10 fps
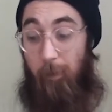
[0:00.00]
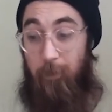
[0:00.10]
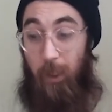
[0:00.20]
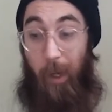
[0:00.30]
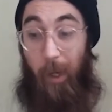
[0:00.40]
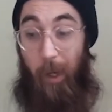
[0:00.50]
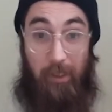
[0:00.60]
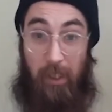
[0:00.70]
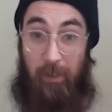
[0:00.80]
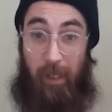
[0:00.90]
So I would
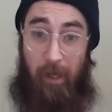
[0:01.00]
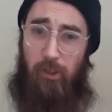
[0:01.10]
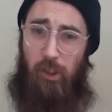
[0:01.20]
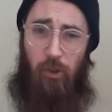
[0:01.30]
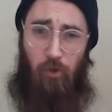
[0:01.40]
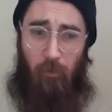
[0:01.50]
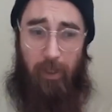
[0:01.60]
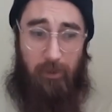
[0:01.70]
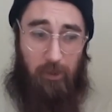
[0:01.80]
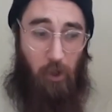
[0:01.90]
say get that. It's a
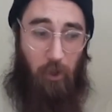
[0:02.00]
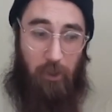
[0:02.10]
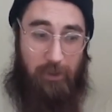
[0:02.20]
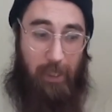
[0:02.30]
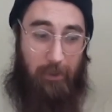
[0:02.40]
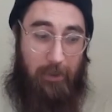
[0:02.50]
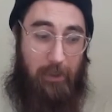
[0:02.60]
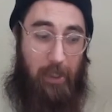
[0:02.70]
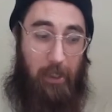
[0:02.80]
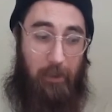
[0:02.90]
great starter set
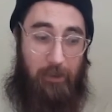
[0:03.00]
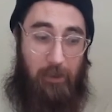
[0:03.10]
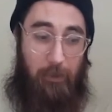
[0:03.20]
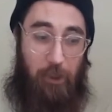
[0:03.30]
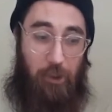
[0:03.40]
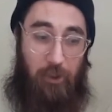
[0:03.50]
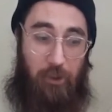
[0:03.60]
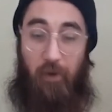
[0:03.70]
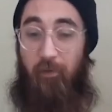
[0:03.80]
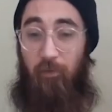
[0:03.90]
just to make sure
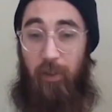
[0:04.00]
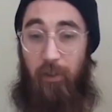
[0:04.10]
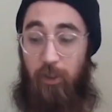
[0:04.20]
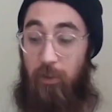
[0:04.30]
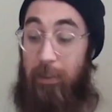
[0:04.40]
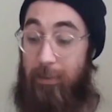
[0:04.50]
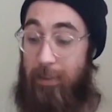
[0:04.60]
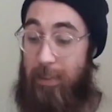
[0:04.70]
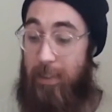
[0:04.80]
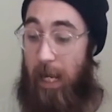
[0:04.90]
that you have everything that you
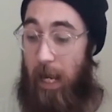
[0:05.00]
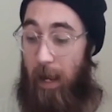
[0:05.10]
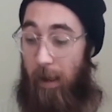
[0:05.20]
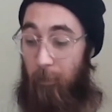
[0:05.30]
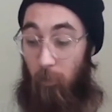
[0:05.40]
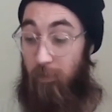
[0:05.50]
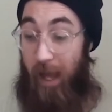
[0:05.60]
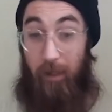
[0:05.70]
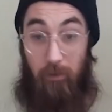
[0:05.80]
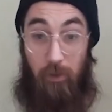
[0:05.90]
need. And with
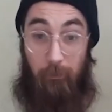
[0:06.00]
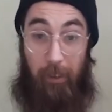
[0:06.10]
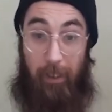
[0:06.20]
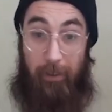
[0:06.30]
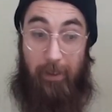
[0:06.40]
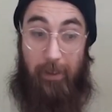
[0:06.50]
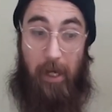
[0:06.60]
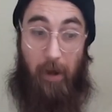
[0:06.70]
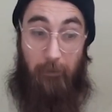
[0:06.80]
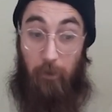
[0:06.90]
that, you can play.
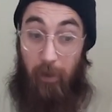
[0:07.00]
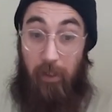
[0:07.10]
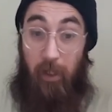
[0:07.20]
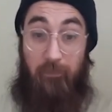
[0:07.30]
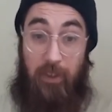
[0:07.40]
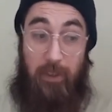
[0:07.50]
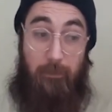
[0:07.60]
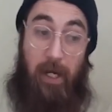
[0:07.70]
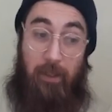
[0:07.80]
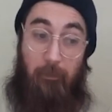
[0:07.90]
You might not even need to
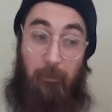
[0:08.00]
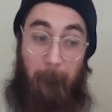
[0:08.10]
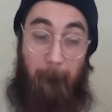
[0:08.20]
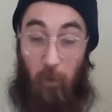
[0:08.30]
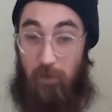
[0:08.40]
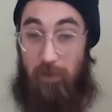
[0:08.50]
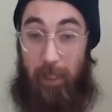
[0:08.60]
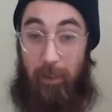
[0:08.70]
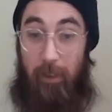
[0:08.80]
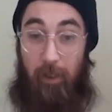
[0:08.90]
buy them. Most
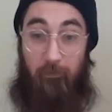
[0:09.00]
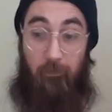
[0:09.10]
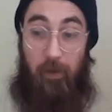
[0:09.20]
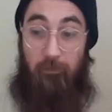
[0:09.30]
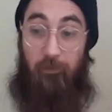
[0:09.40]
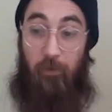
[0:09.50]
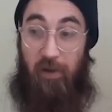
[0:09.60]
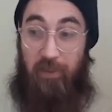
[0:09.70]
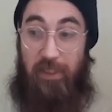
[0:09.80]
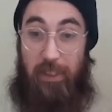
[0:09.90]
likely, if you
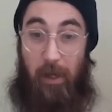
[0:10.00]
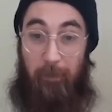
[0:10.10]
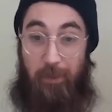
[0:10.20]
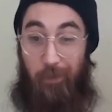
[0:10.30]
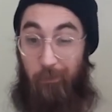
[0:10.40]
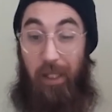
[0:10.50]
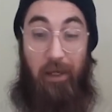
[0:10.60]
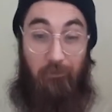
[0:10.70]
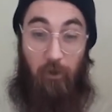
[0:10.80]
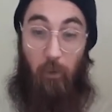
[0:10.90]
have a DM that's been
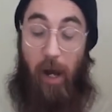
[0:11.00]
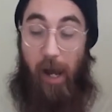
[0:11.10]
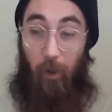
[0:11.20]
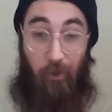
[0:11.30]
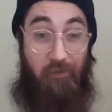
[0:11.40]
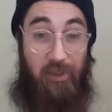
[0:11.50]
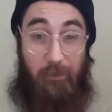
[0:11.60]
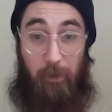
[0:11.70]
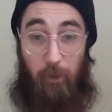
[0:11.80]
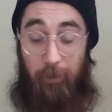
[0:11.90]
playing for a while or even
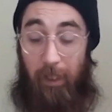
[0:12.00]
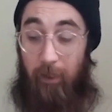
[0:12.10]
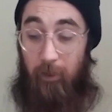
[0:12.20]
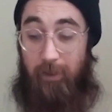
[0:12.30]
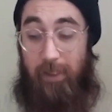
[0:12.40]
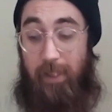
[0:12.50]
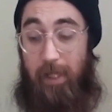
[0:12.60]
some other players,